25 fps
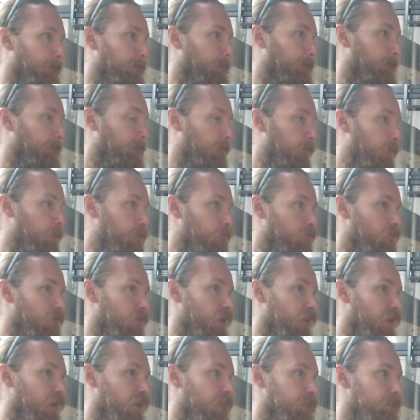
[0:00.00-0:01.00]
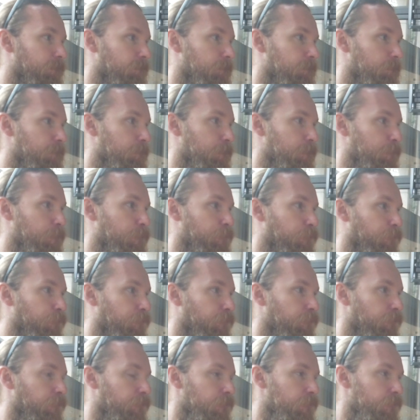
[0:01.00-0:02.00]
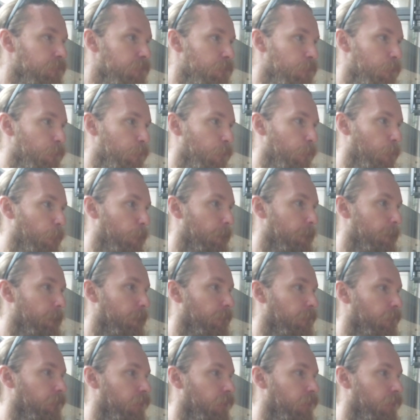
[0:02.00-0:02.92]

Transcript: (not speaking)